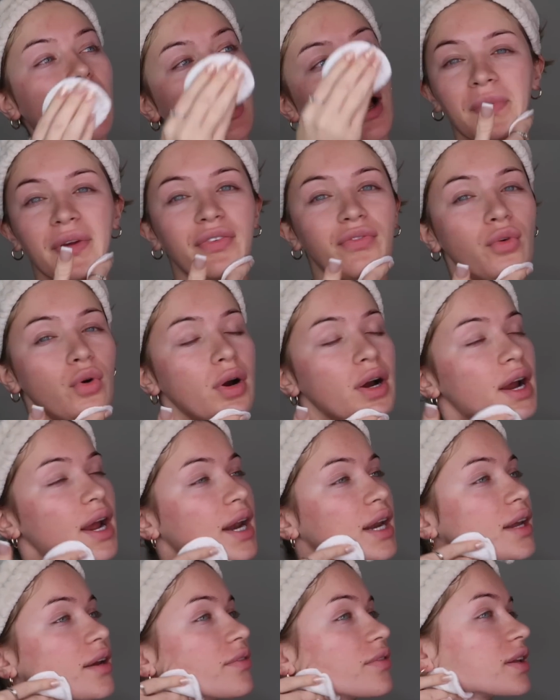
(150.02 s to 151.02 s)
Before
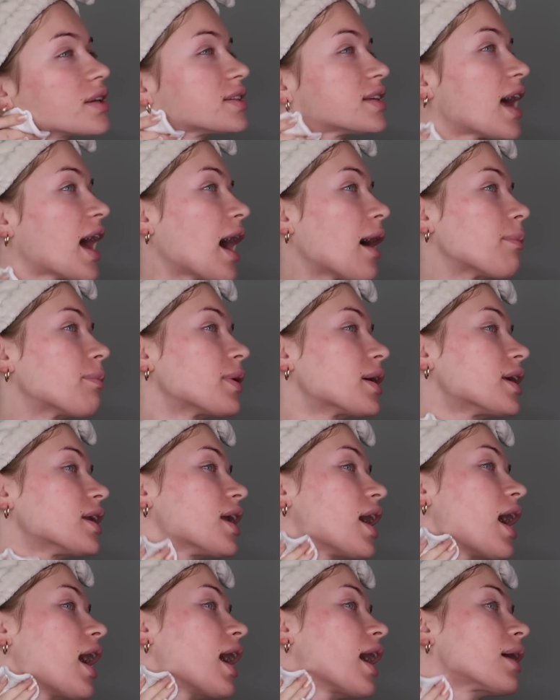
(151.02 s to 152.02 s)
any of this
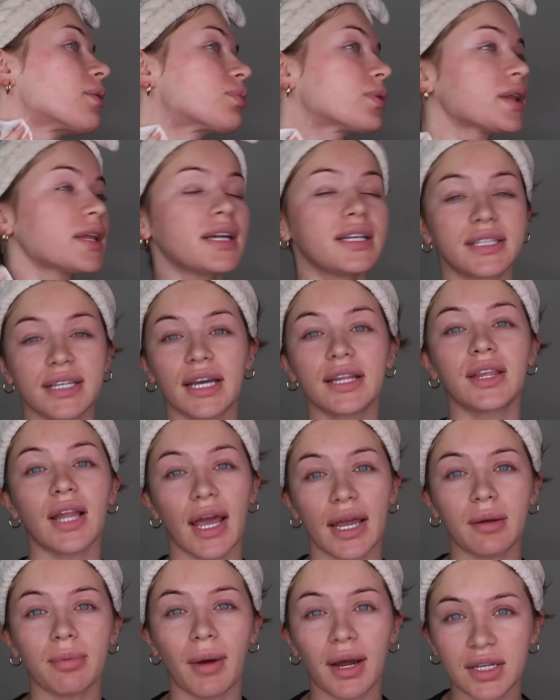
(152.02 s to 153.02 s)
happened, I really did
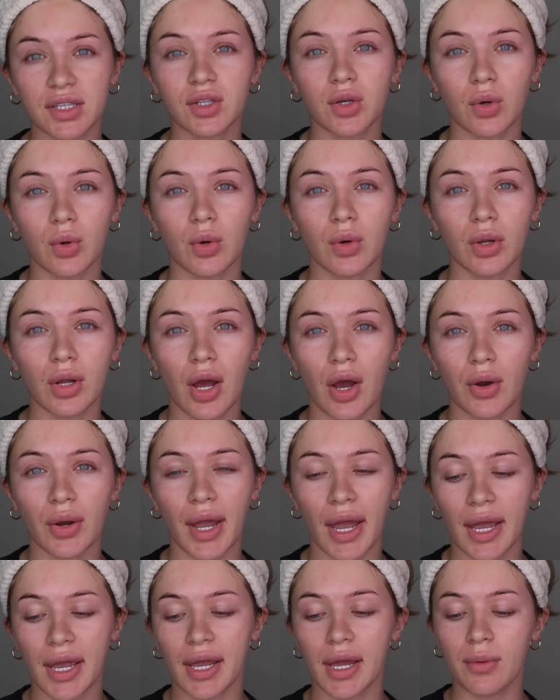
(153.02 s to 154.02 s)
like my school.
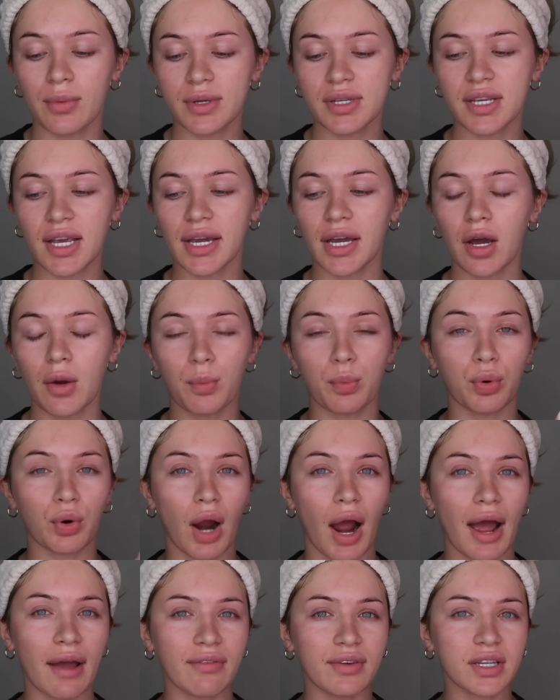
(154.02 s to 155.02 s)
Okay, it was like a
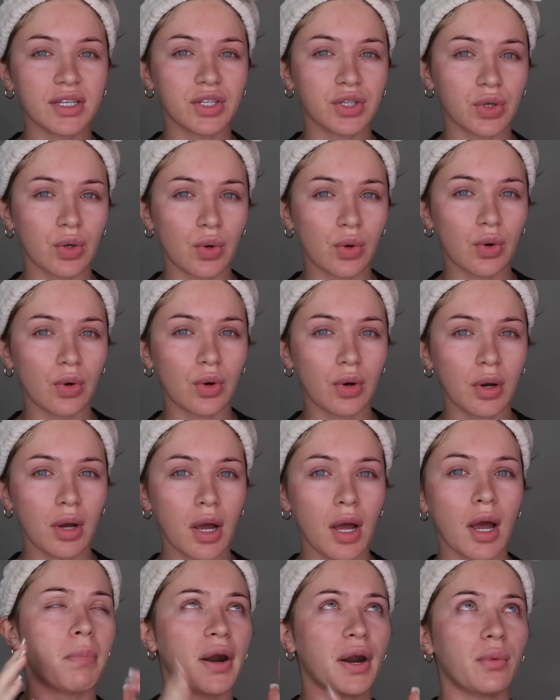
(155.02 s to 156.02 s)
private
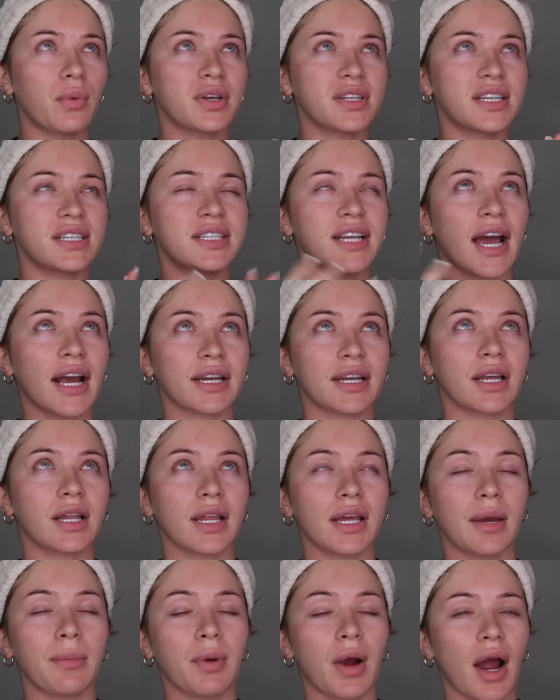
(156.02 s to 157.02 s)
school, but it wasn't
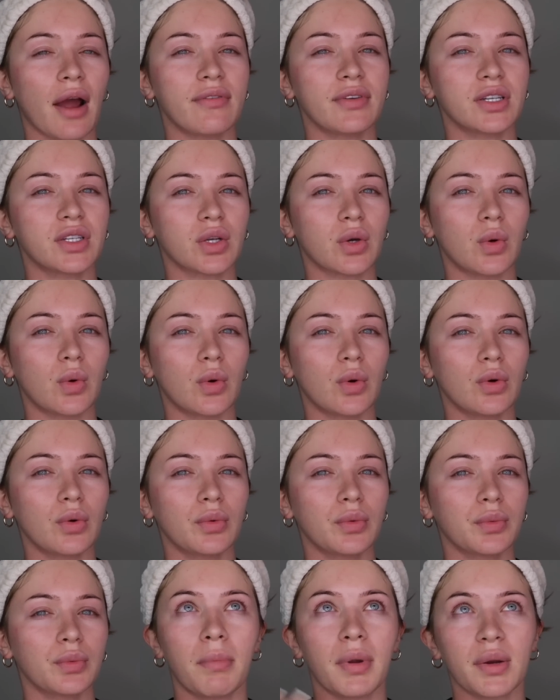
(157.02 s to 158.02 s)
technically a private
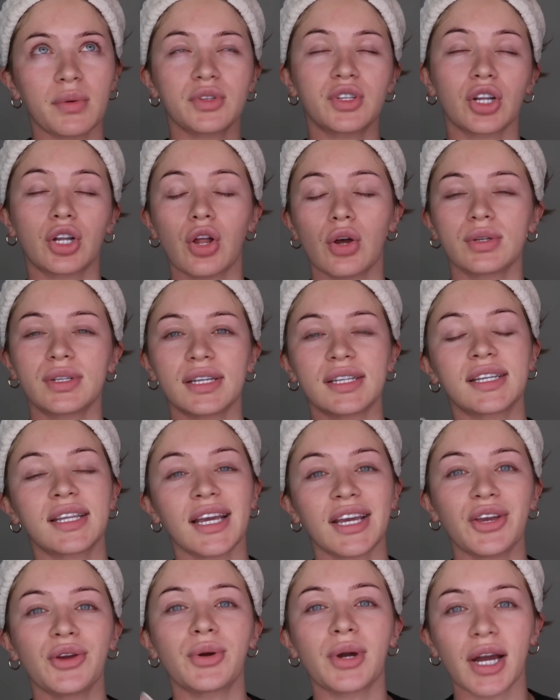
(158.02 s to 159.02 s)
school, but it was the closest
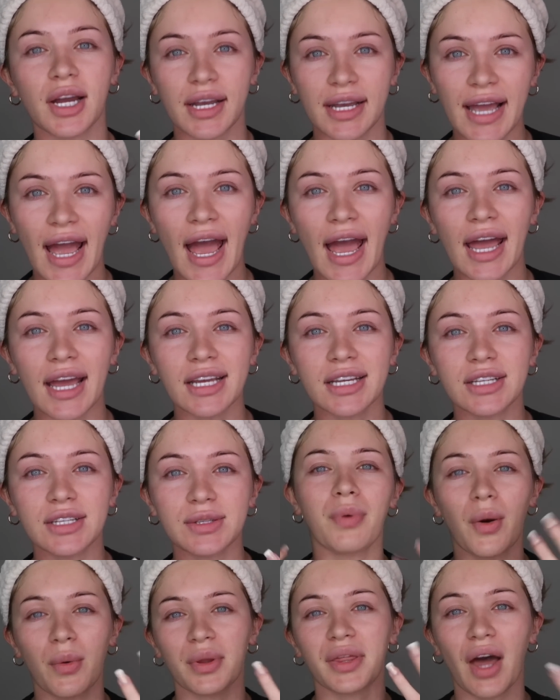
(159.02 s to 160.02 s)
thing you could get,
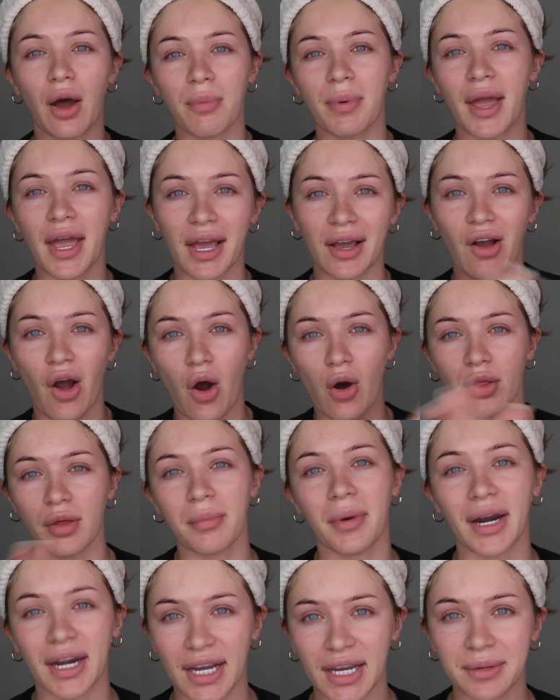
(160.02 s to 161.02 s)
but without paying all the
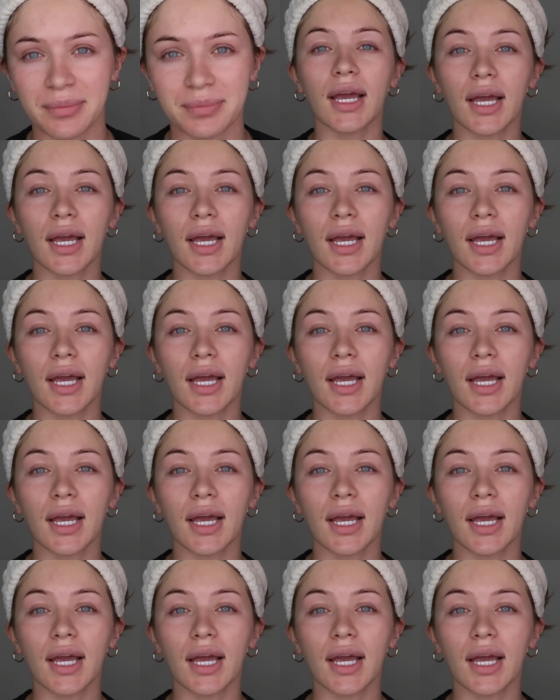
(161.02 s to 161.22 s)
money.